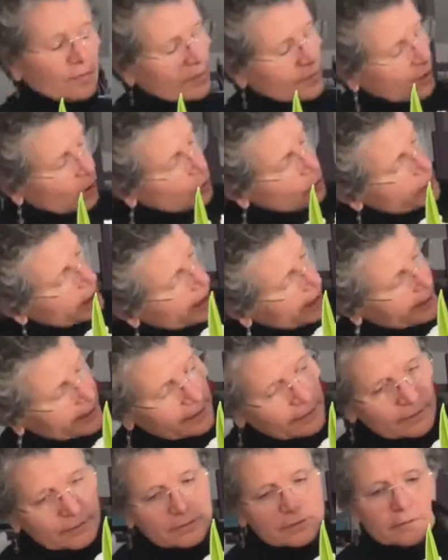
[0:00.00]
Okay,
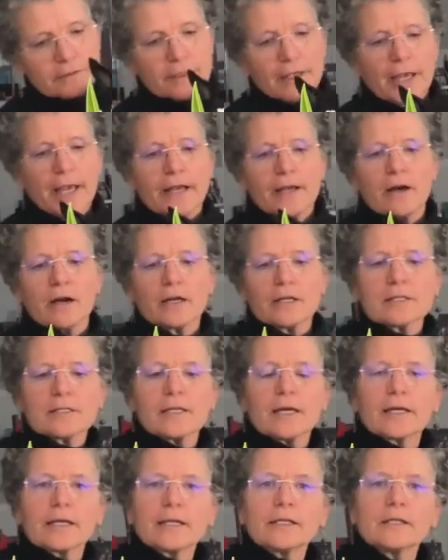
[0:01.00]
hang on a
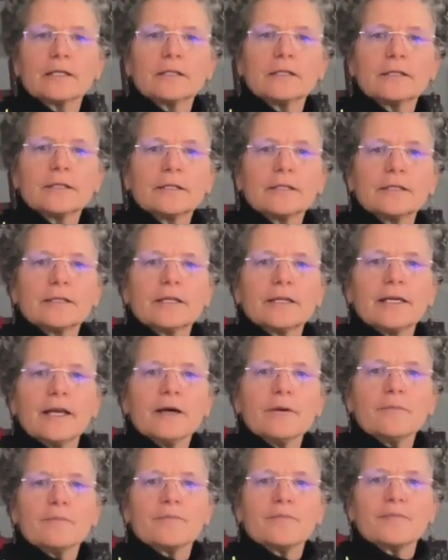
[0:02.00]
second.
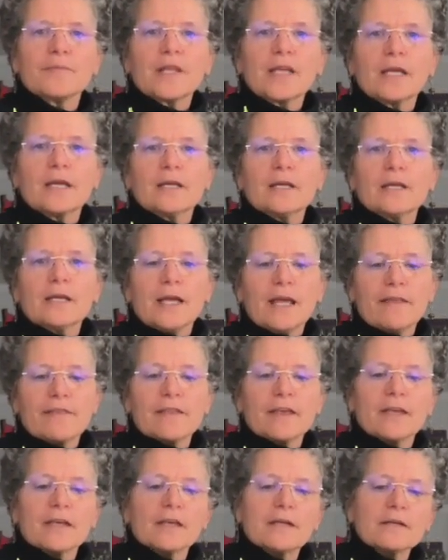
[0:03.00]
Yep, and
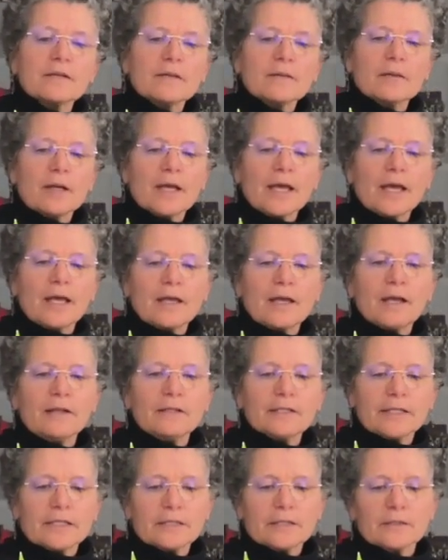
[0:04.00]
then
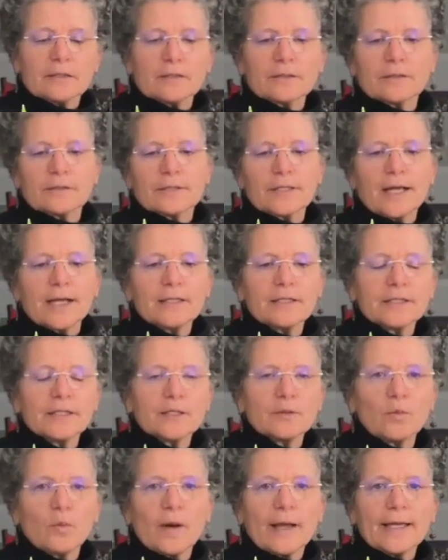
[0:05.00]
elegant
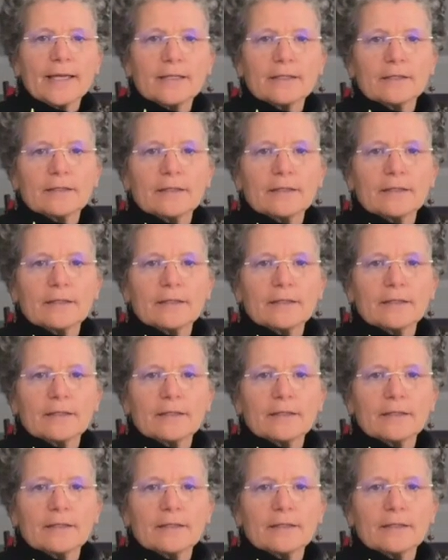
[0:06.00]
white